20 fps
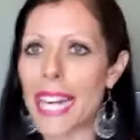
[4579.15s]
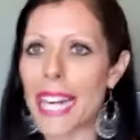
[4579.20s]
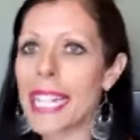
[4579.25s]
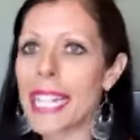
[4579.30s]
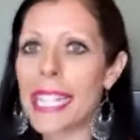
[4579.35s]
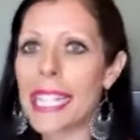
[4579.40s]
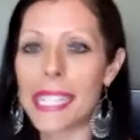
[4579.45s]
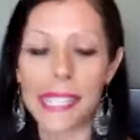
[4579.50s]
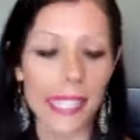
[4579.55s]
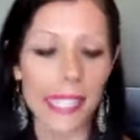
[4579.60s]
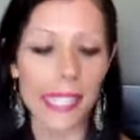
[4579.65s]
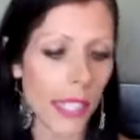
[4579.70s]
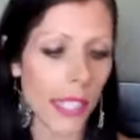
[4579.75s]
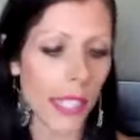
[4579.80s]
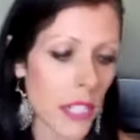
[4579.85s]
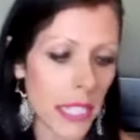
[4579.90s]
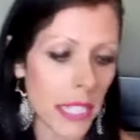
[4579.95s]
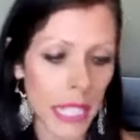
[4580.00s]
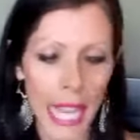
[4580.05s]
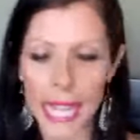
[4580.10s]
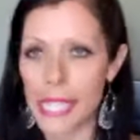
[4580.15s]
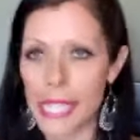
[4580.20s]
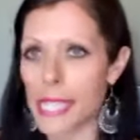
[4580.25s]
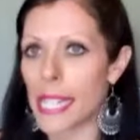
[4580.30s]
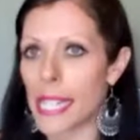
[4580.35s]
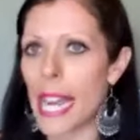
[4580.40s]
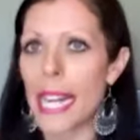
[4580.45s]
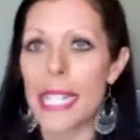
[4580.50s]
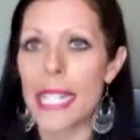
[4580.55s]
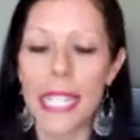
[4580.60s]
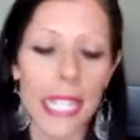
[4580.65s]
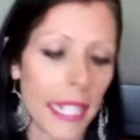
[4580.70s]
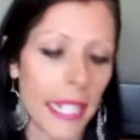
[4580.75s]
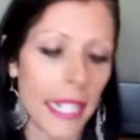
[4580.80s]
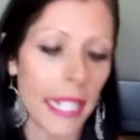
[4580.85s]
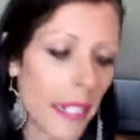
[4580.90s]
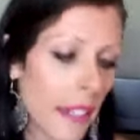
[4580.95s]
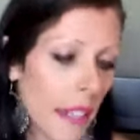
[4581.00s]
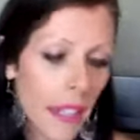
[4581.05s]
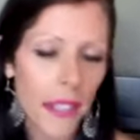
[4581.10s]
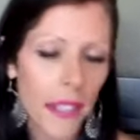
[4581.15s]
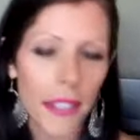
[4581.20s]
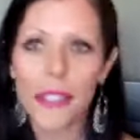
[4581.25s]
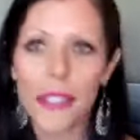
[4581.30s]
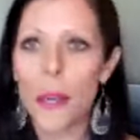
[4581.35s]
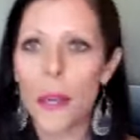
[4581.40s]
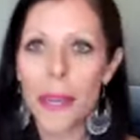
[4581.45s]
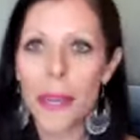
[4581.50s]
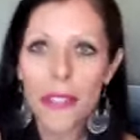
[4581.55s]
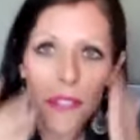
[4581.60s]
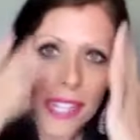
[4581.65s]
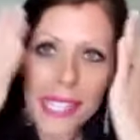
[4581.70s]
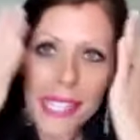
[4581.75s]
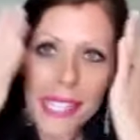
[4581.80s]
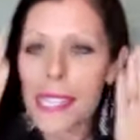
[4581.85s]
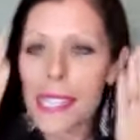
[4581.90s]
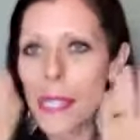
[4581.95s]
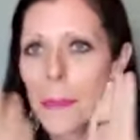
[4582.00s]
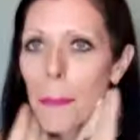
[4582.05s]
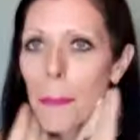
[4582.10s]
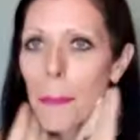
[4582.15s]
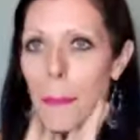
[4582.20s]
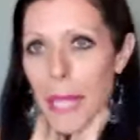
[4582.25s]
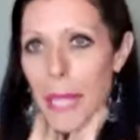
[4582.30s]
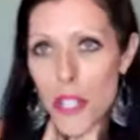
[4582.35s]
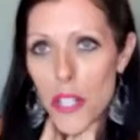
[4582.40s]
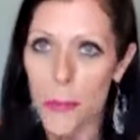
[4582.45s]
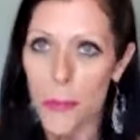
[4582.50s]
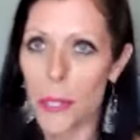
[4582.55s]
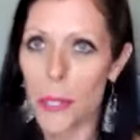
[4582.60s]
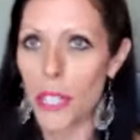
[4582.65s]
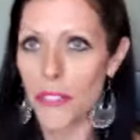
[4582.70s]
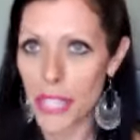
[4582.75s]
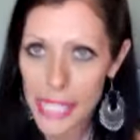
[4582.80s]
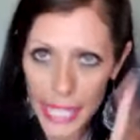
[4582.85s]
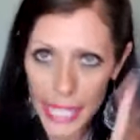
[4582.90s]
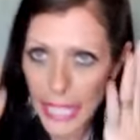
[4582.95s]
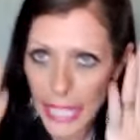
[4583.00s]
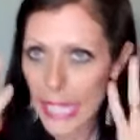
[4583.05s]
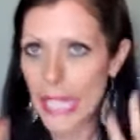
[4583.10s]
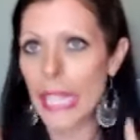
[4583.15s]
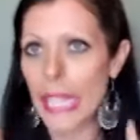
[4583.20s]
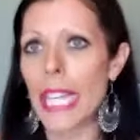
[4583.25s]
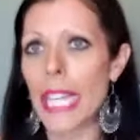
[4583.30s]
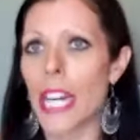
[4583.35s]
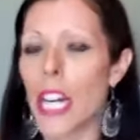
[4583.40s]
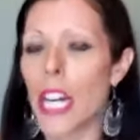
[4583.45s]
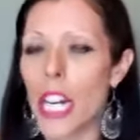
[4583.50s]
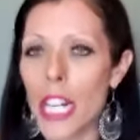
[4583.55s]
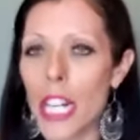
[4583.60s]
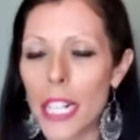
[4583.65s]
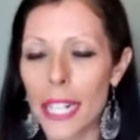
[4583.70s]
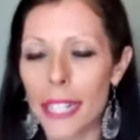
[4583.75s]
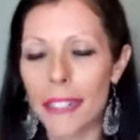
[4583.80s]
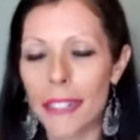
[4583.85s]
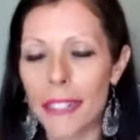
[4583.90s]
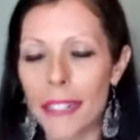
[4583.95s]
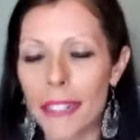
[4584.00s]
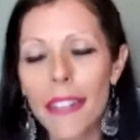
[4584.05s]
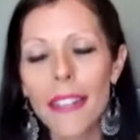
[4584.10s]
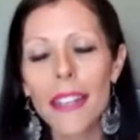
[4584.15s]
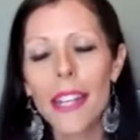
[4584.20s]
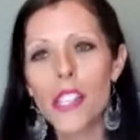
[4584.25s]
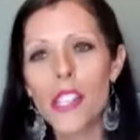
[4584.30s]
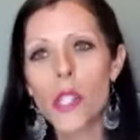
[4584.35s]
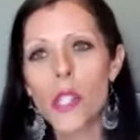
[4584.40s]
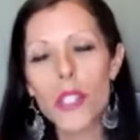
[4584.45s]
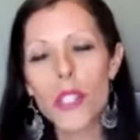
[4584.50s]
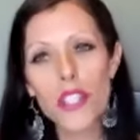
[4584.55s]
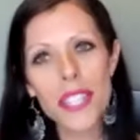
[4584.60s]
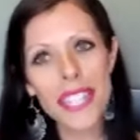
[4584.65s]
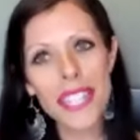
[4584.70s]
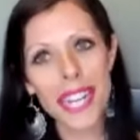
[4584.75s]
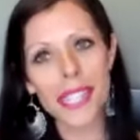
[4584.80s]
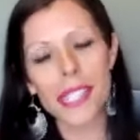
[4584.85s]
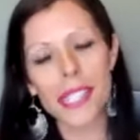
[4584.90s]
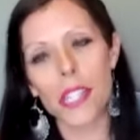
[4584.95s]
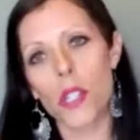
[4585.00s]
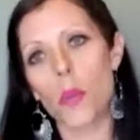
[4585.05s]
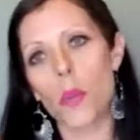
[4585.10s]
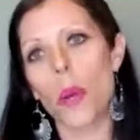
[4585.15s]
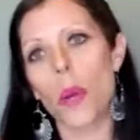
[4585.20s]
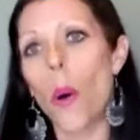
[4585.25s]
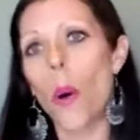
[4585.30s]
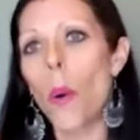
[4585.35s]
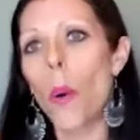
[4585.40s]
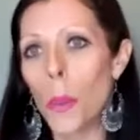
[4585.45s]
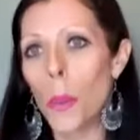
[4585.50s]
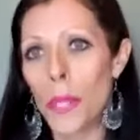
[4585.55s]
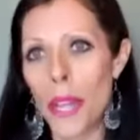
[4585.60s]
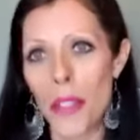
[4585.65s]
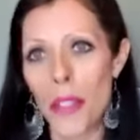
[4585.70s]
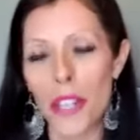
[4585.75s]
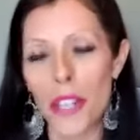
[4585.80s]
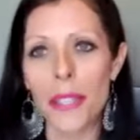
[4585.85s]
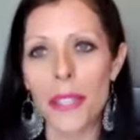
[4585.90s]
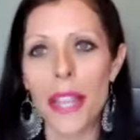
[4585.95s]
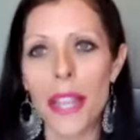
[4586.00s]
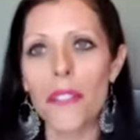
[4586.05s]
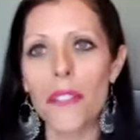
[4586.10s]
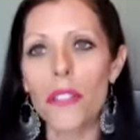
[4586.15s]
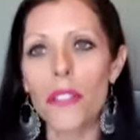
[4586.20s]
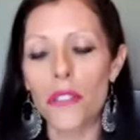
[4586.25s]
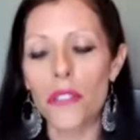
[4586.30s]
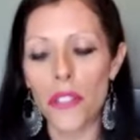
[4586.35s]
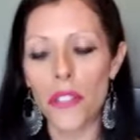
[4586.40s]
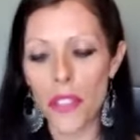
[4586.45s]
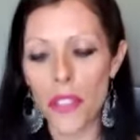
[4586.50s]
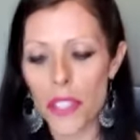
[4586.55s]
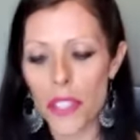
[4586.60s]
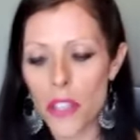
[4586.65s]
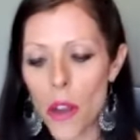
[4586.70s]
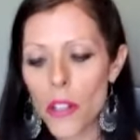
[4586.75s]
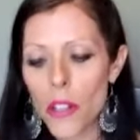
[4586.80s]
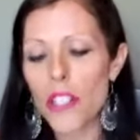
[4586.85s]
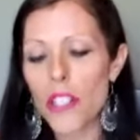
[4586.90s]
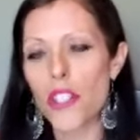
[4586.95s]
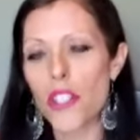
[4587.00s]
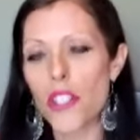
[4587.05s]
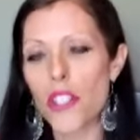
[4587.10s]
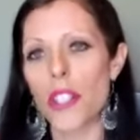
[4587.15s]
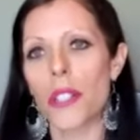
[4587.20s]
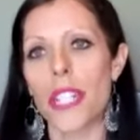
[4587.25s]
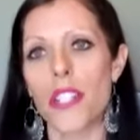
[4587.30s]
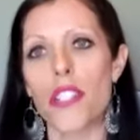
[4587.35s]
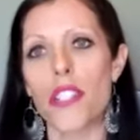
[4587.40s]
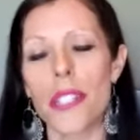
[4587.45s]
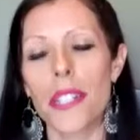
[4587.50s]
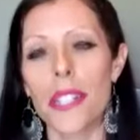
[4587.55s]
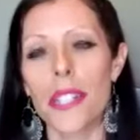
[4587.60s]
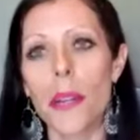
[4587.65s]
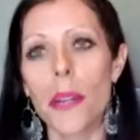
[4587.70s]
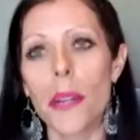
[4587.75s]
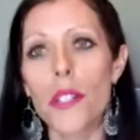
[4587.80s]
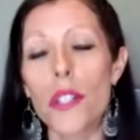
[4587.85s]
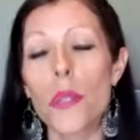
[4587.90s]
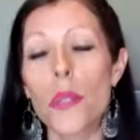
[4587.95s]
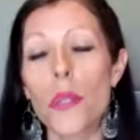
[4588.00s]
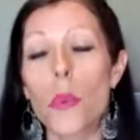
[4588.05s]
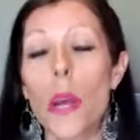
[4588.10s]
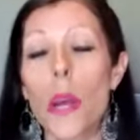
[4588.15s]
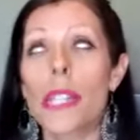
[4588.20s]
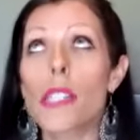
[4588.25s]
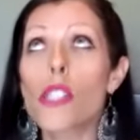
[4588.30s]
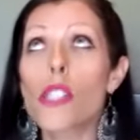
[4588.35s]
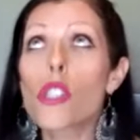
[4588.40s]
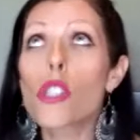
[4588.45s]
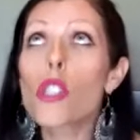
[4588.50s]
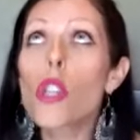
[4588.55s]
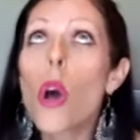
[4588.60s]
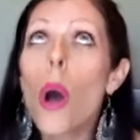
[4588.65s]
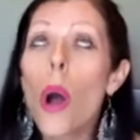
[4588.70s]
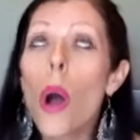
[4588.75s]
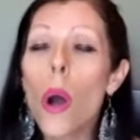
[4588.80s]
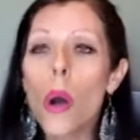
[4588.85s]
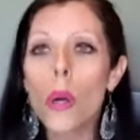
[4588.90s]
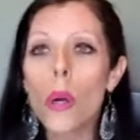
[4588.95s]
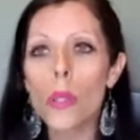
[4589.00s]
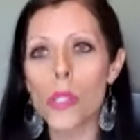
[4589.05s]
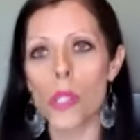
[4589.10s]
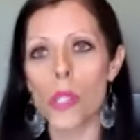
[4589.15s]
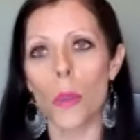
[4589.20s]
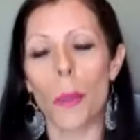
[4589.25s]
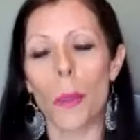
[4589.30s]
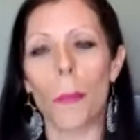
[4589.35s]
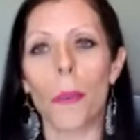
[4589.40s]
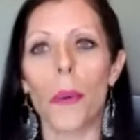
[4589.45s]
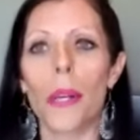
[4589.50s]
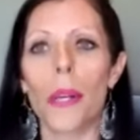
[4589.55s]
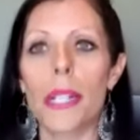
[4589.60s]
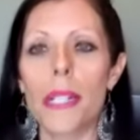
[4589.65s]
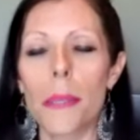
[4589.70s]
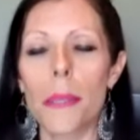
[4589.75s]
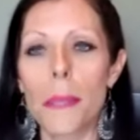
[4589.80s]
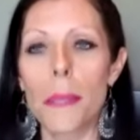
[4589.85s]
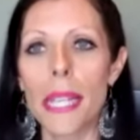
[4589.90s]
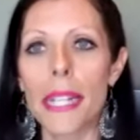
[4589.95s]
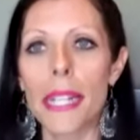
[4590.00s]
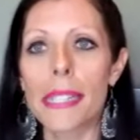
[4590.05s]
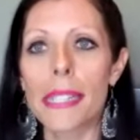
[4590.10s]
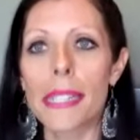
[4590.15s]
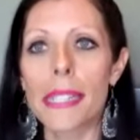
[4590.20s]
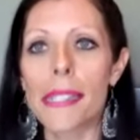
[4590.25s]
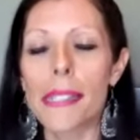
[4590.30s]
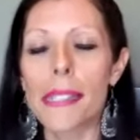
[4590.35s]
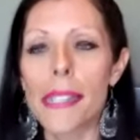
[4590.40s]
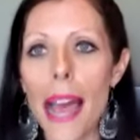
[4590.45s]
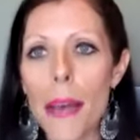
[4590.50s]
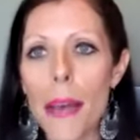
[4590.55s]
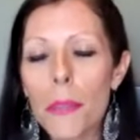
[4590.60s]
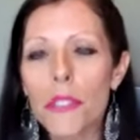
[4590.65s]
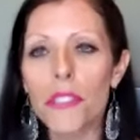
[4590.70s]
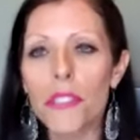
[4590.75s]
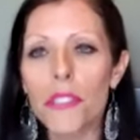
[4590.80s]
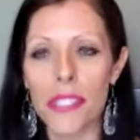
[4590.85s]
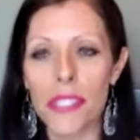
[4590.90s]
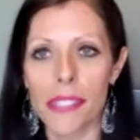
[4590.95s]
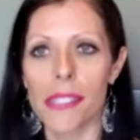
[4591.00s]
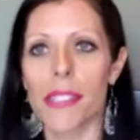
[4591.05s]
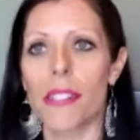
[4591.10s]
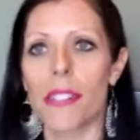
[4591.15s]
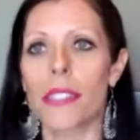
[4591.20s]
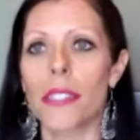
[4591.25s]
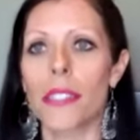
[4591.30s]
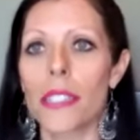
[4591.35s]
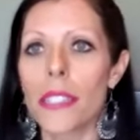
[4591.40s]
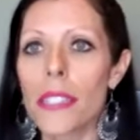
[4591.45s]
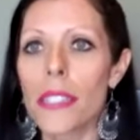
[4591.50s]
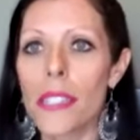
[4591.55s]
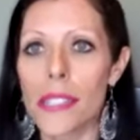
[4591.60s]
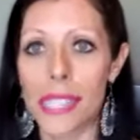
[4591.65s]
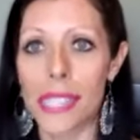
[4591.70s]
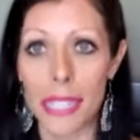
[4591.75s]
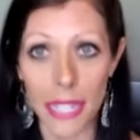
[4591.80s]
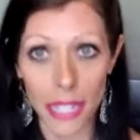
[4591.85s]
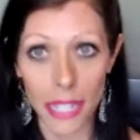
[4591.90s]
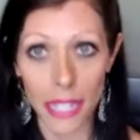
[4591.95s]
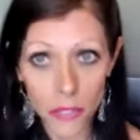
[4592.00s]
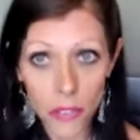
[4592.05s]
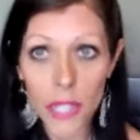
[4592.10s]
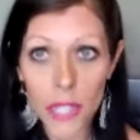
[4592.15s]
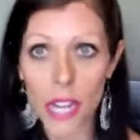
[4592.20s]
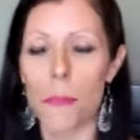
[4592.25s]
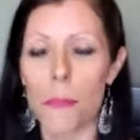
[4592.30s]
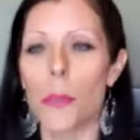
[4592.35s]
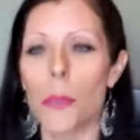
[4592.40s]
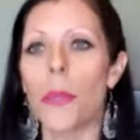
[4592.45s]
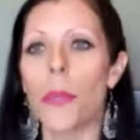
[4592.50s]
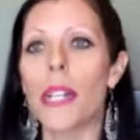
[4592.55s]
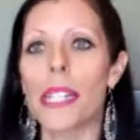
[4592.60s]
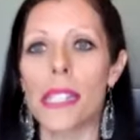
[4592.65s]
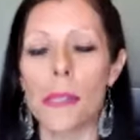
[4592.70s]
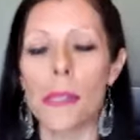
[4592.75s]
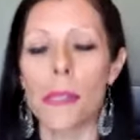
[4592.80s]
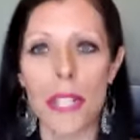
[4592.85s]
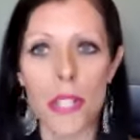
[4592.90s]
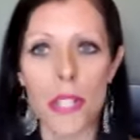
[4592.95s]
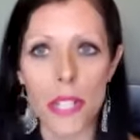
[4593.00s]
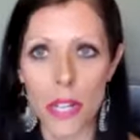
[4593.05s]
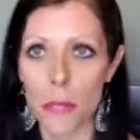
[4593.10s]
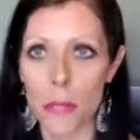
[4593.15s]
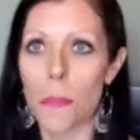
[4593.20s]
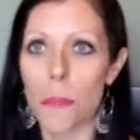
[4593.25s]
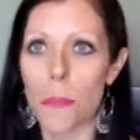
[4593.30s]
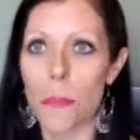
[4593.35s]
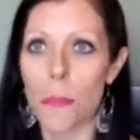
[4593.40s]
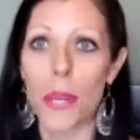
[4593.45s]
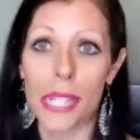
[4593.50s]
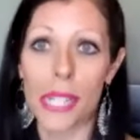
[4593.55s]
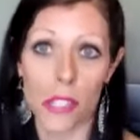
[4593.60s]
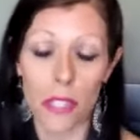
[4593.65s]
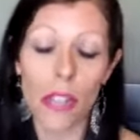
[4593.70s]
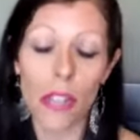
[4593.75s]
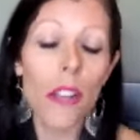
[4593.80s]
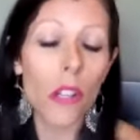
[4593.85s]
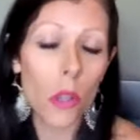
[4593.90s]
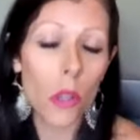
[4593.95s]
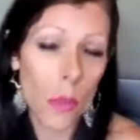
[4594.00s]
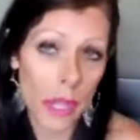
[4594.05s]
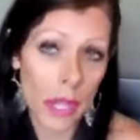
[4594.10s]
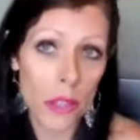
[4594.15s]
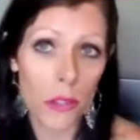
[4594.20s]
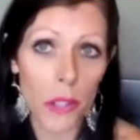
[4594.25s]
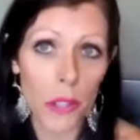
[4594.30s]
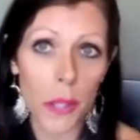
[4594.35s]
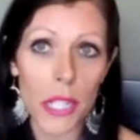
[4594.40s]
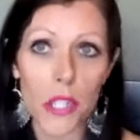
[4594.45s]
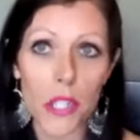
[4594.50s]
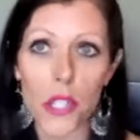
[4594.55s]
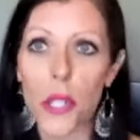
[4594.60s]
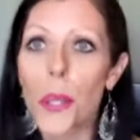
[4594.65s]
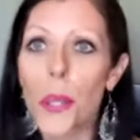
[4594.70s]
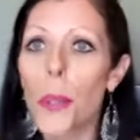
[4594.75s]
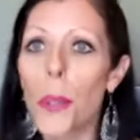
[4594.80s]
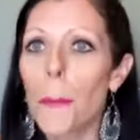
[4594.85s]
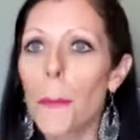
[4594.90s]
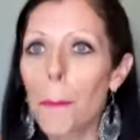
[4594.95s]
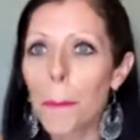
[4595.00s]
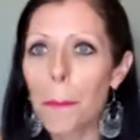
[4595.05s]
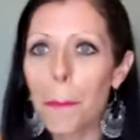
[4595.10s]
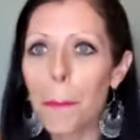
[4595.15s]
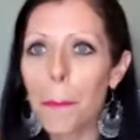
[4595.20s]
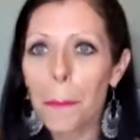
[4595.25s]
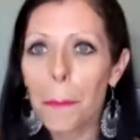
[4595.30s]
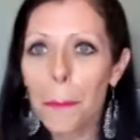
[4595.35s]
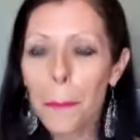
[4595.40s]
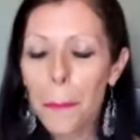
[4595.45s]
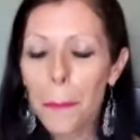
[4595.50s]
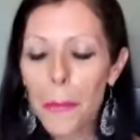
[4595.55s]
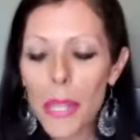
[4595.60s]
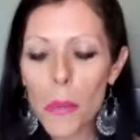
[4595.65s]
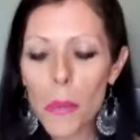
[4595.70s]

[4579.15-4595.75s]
I didn't get 600 likes. I didn't, you know, my face isn't picture perfect and clear. And so it just takes it to a whole nother level for the younger generation today, which is why it's so, so important to be an example for these young girls and even young boys, because young boys are going through it too. Yeah.